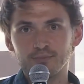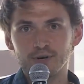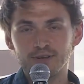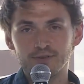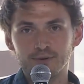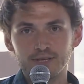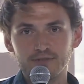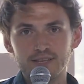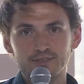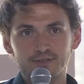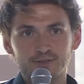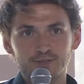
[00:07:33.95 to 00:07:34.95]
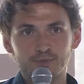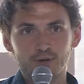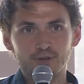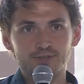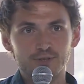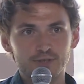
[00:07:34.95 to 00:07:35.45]
money to your investors, but
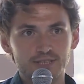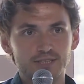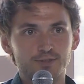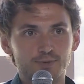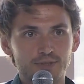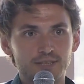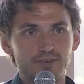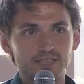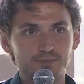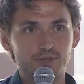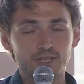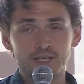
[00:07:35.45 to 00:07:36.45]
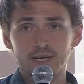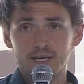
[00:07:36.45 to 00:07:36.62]
also is to invest money